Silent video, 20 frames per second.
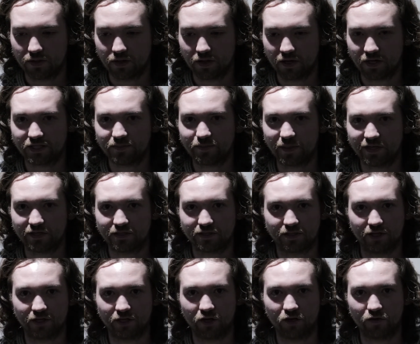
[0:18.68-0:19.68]
I spent
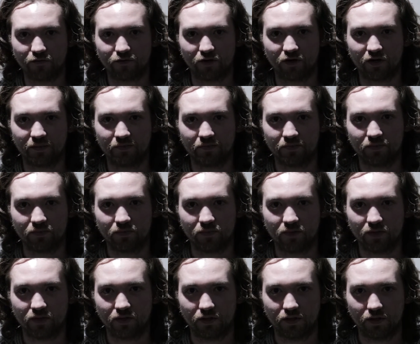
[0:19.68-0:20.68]
a lot of time
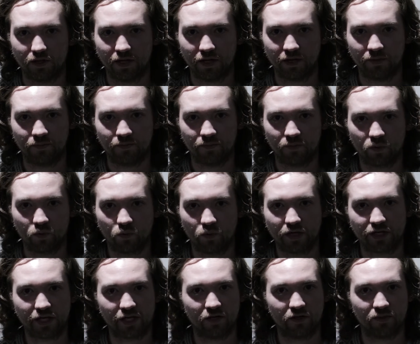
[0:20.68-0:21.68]

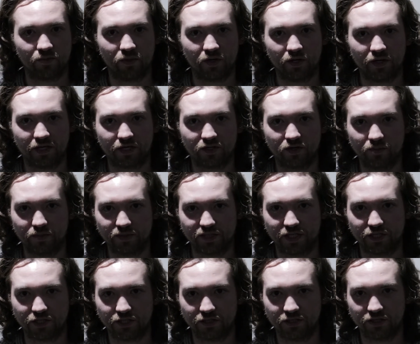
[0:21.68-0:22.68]
working on my
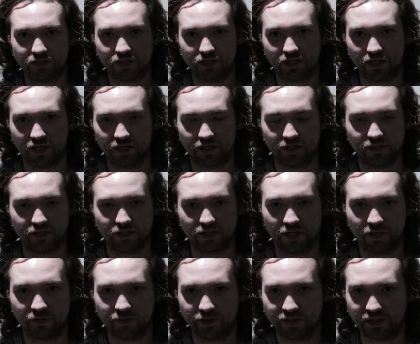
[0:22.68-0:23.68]
compositions and
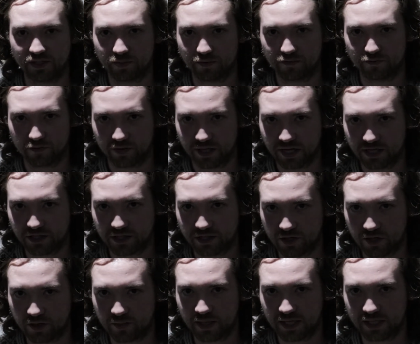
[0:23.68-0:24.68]
music before I actually
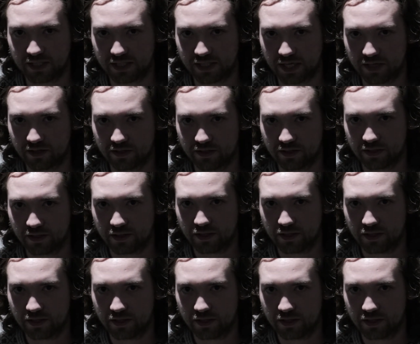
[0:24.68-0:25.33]
got a band together.